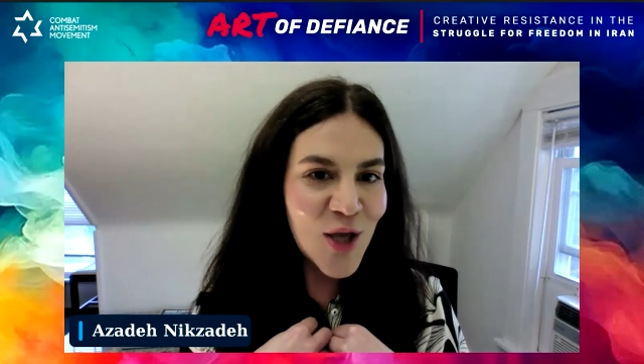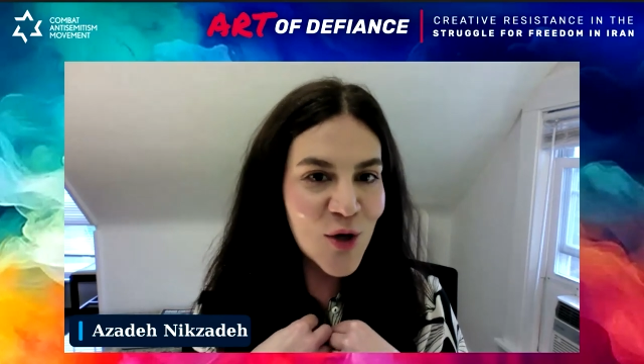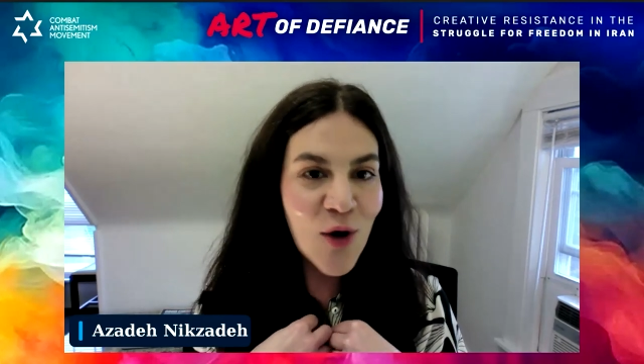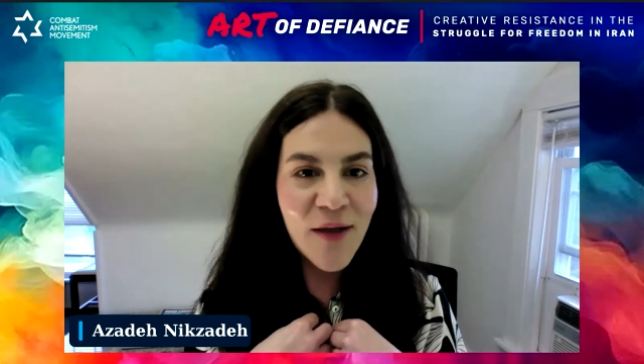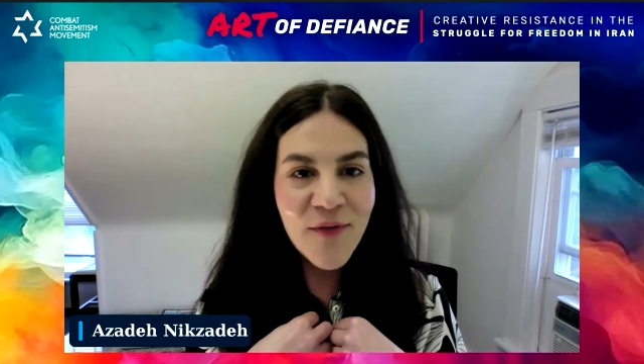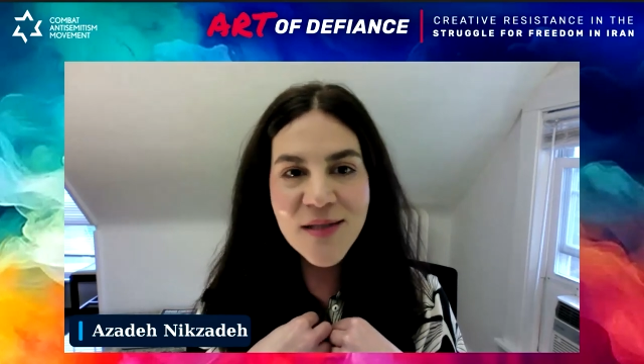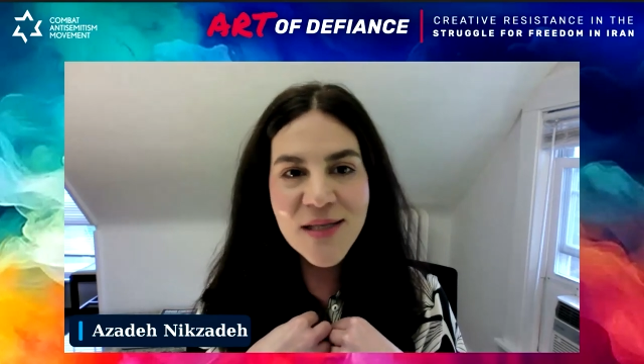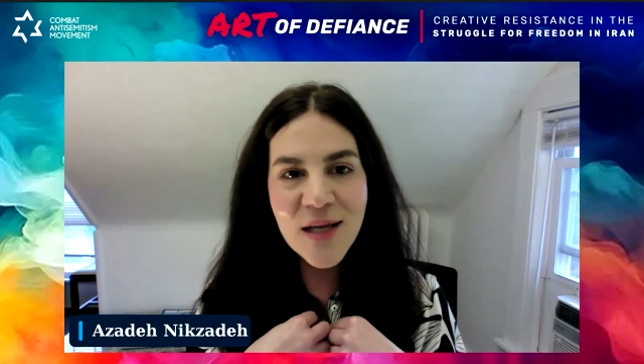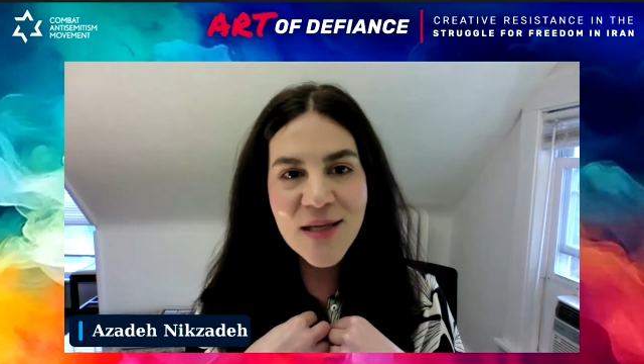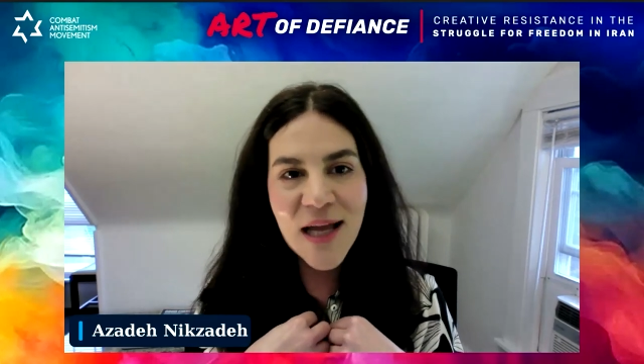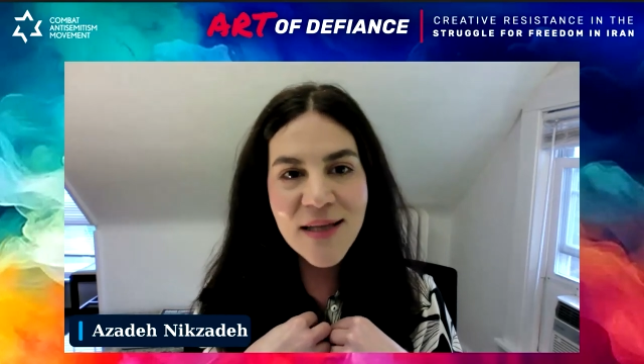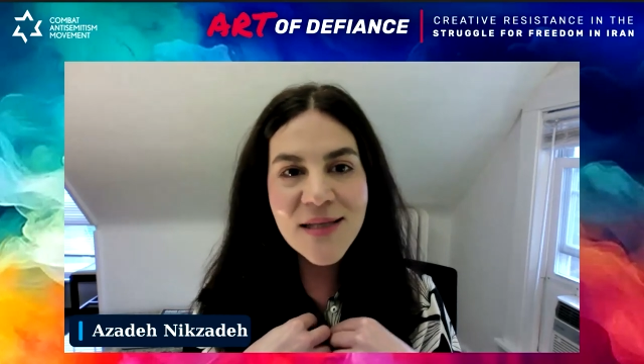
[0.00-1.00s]
I think
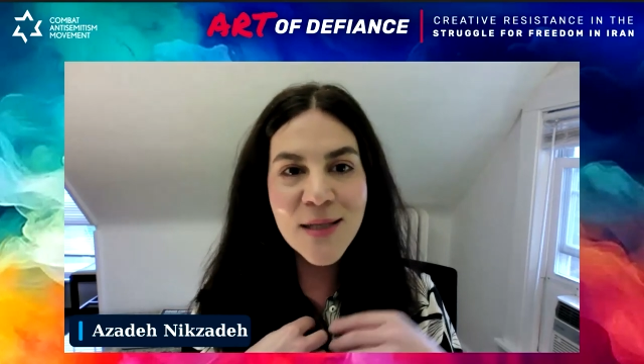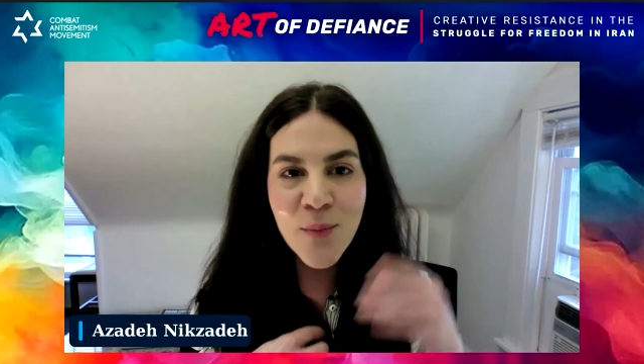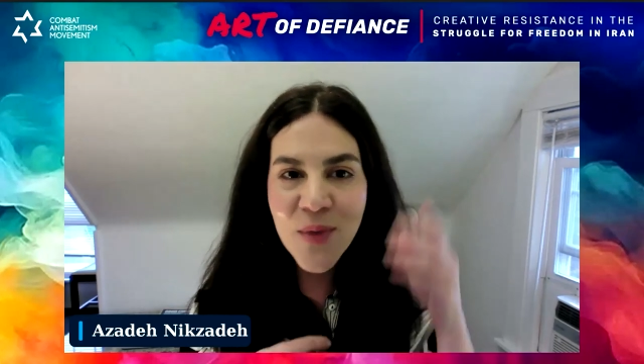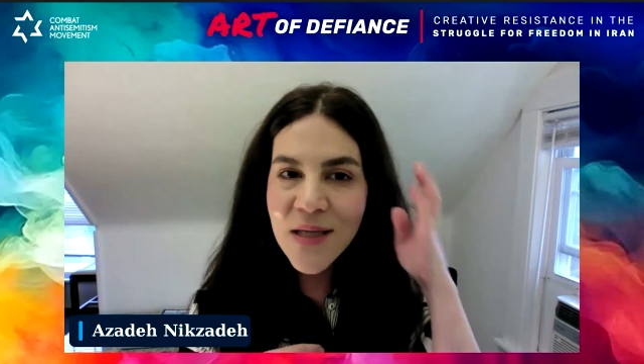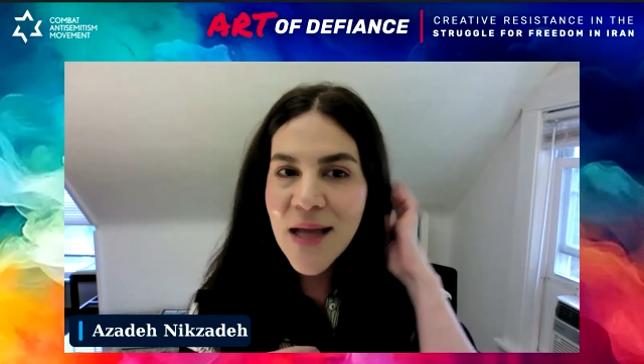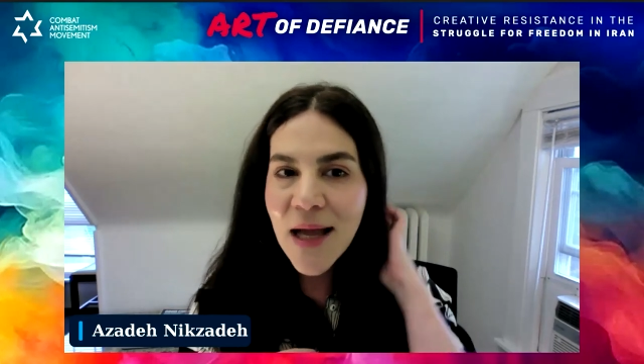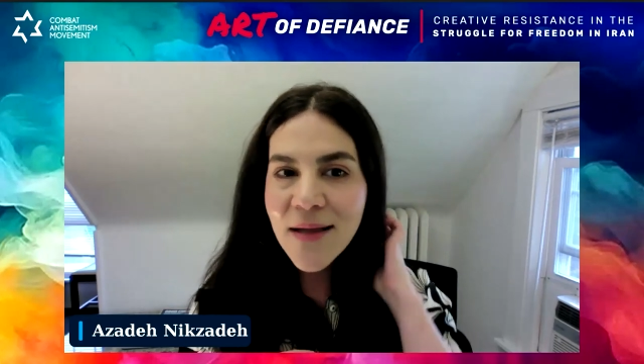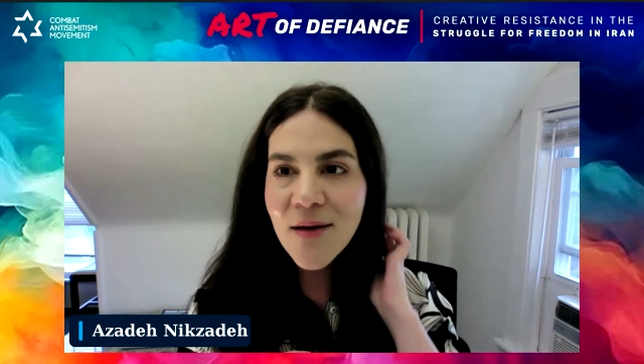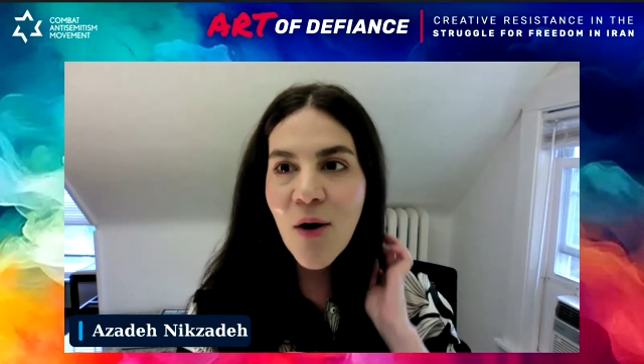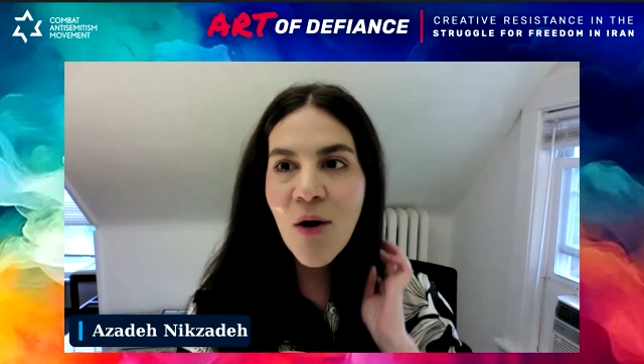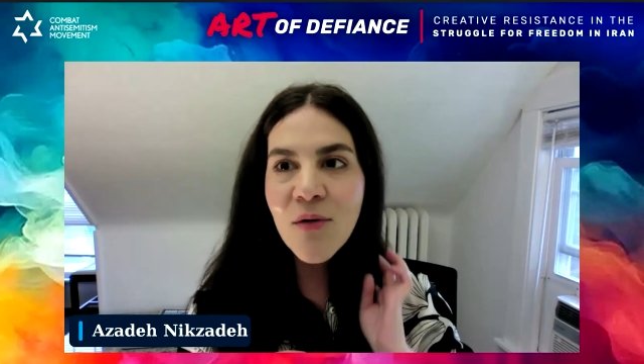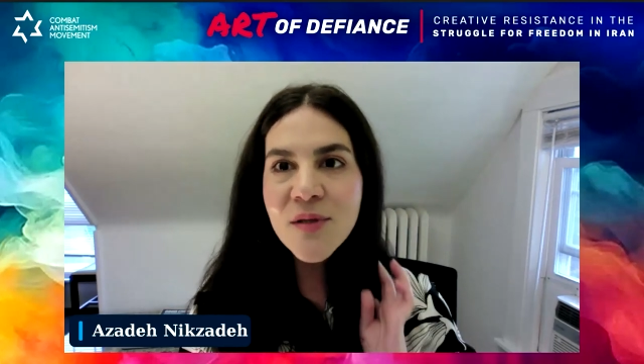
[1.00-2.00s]
that's something
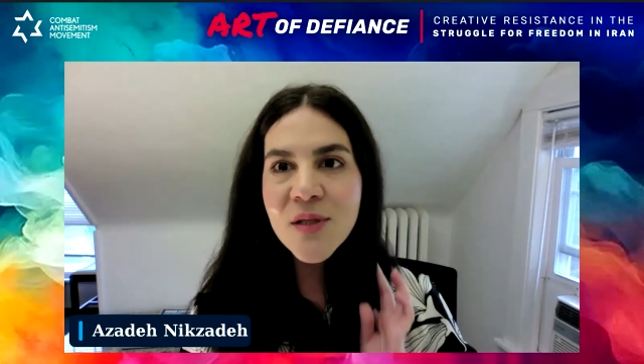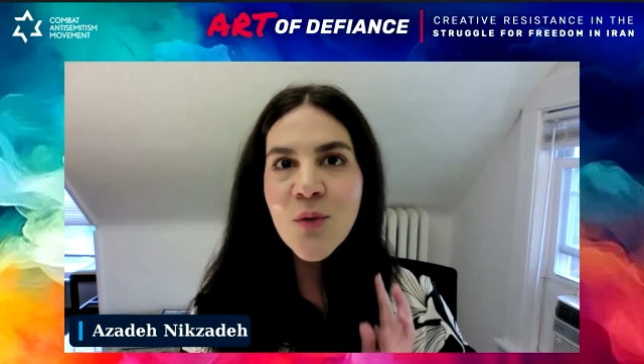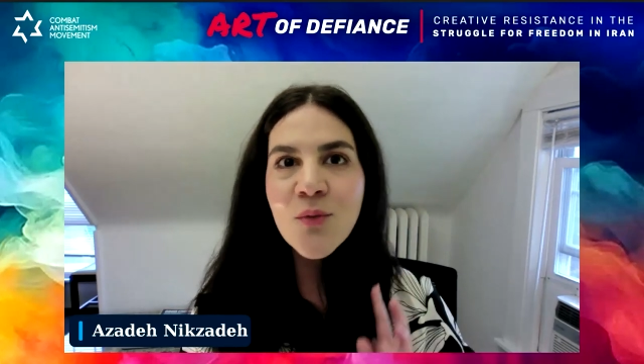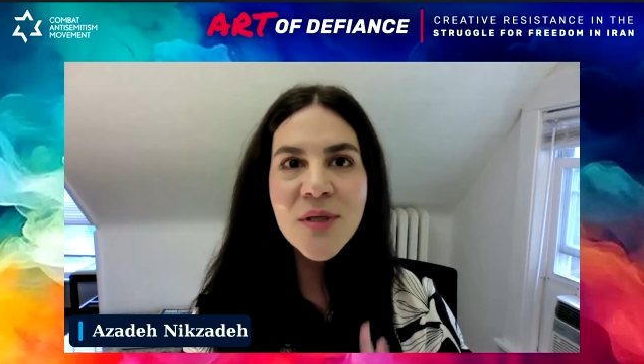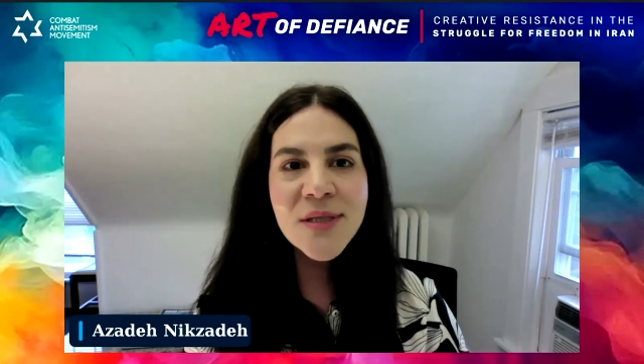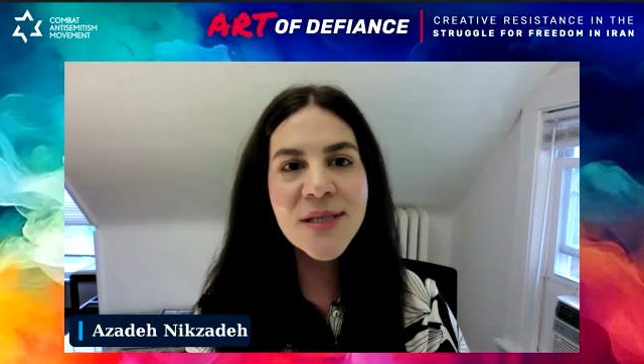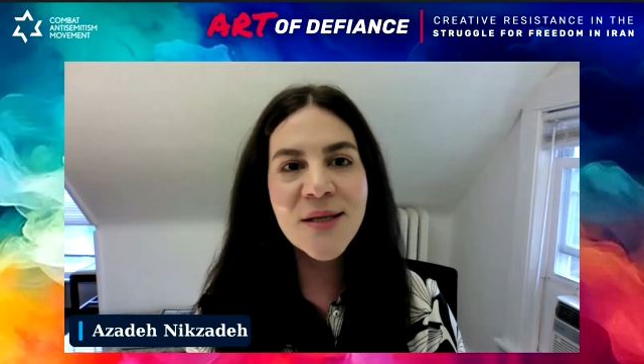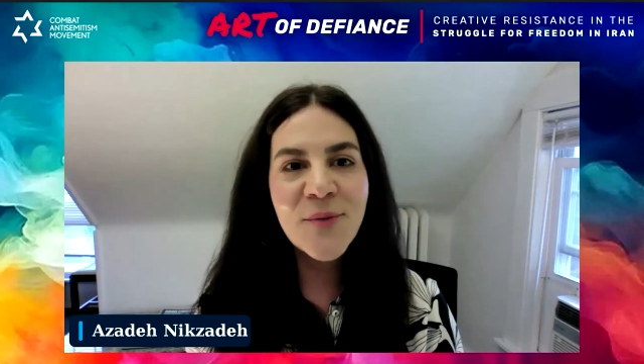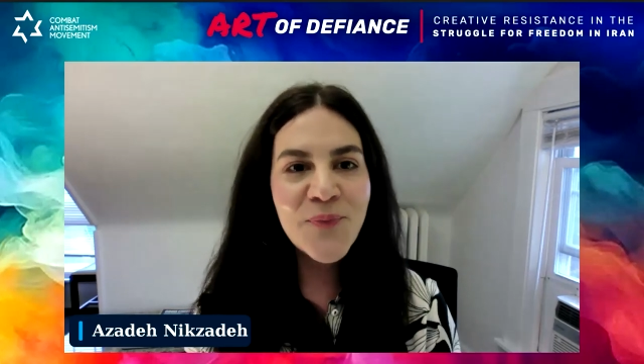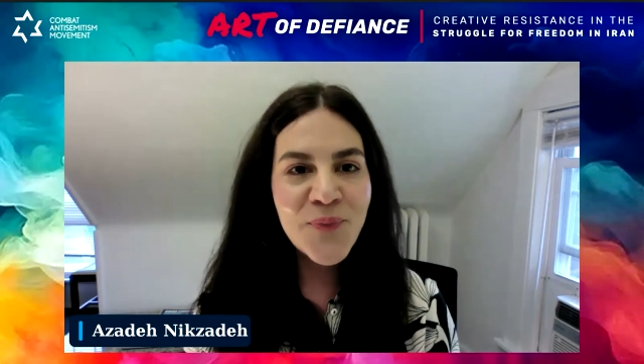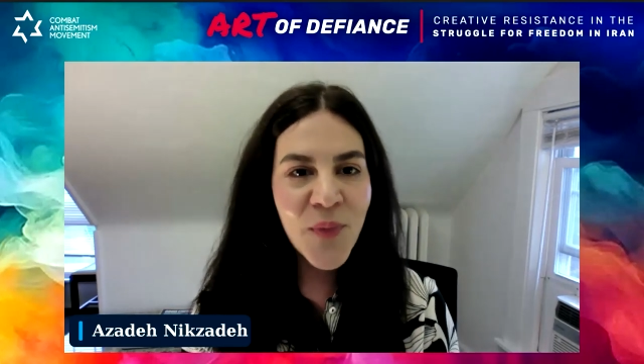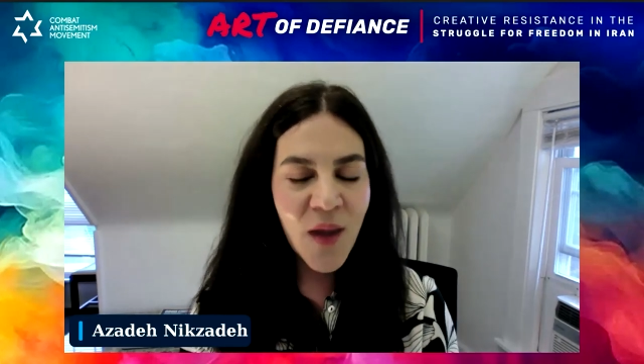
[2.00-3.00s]
that also
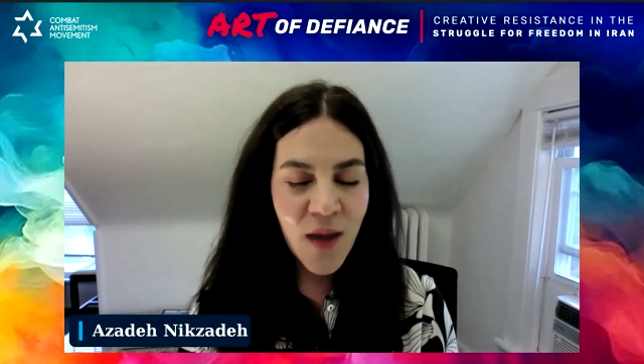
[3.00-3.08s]
is